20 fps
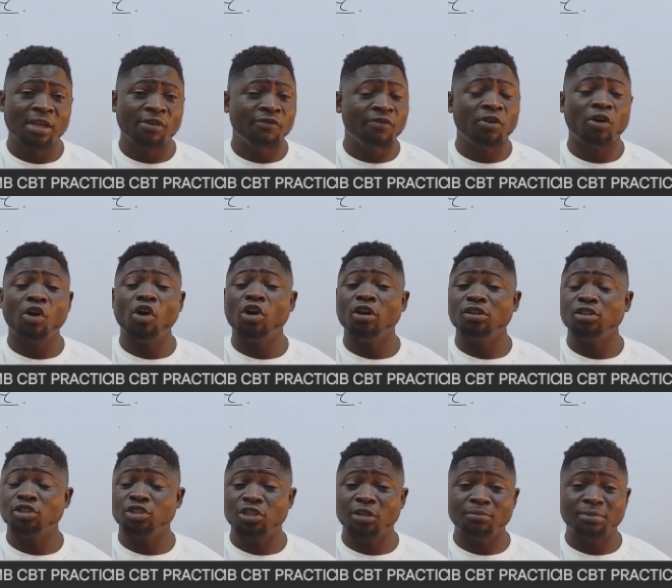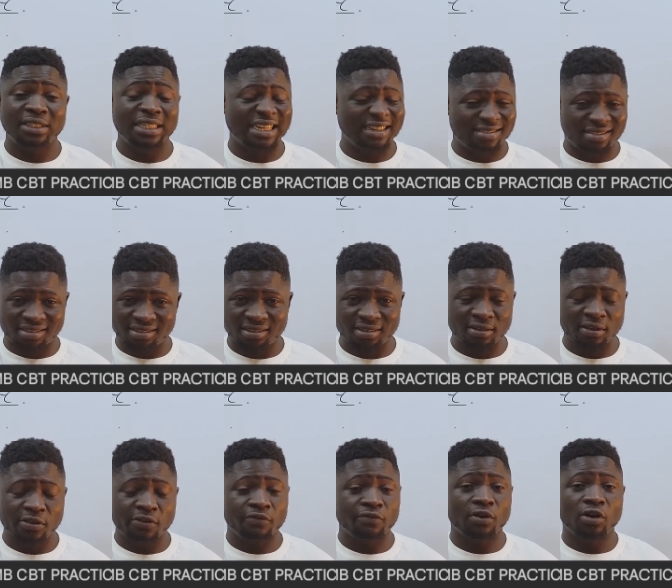for all subjects.
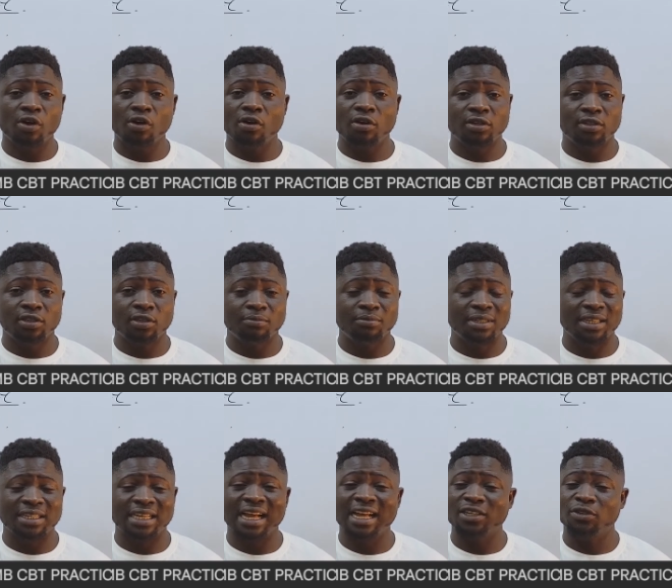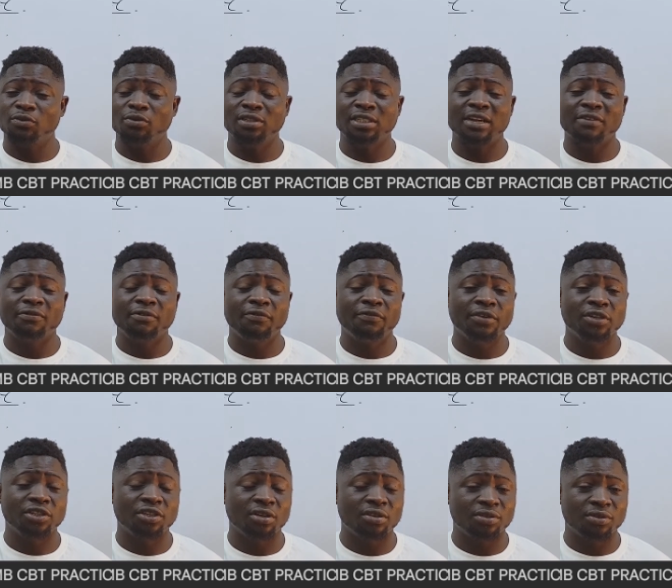For all subjects, has wonderful
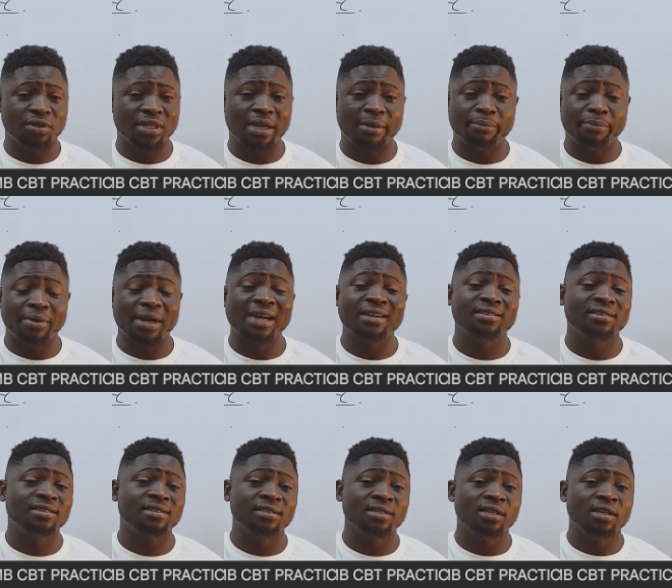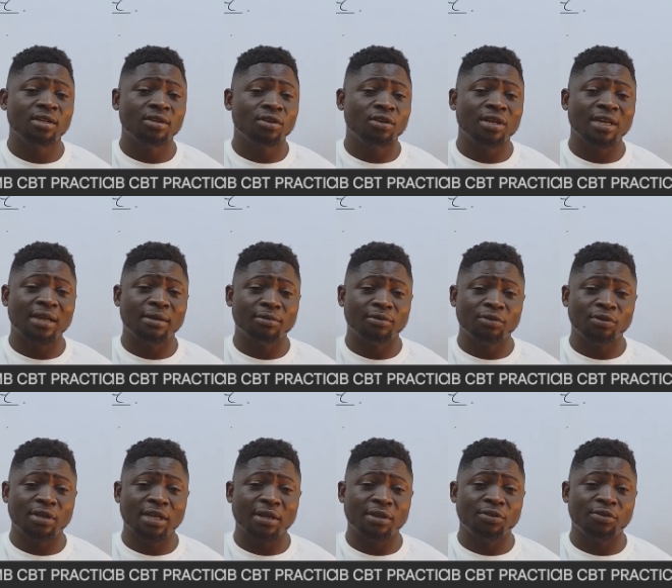features. You can practice. You can you
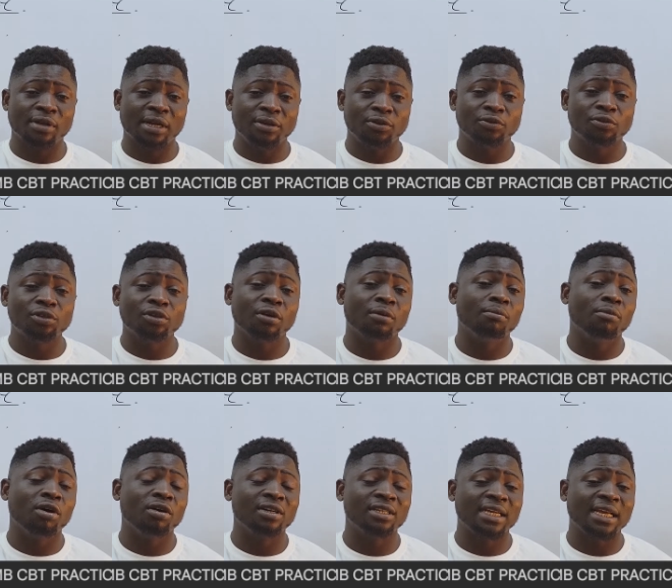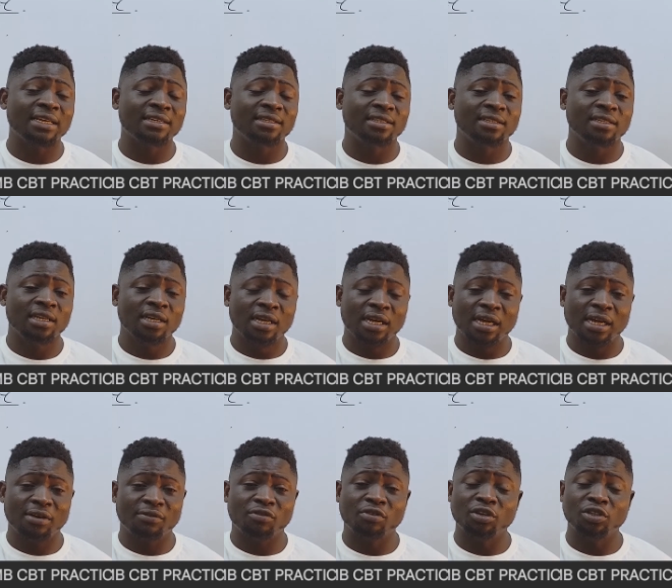can you can do your mock tests. And
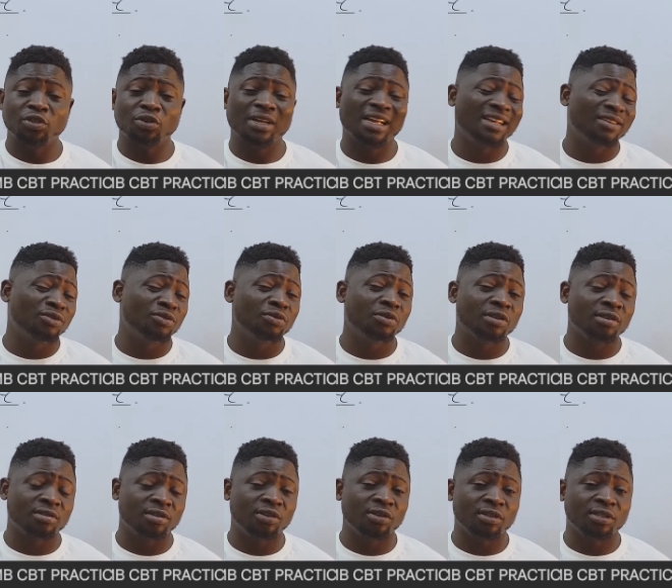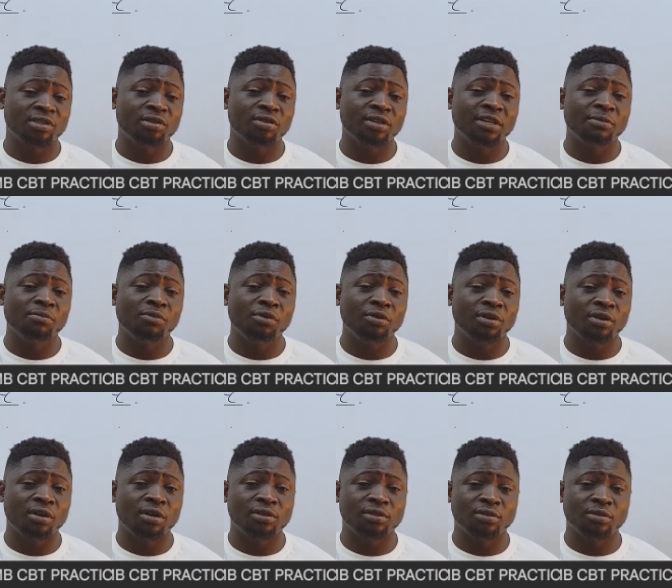of course, you can do your, your study mode
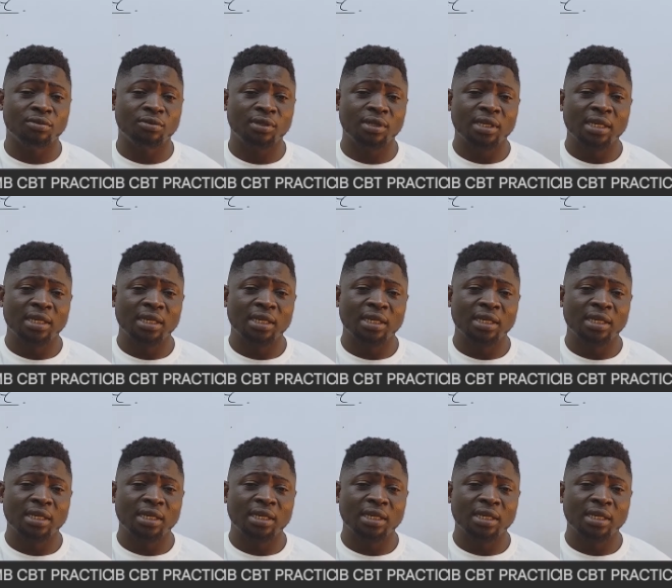also.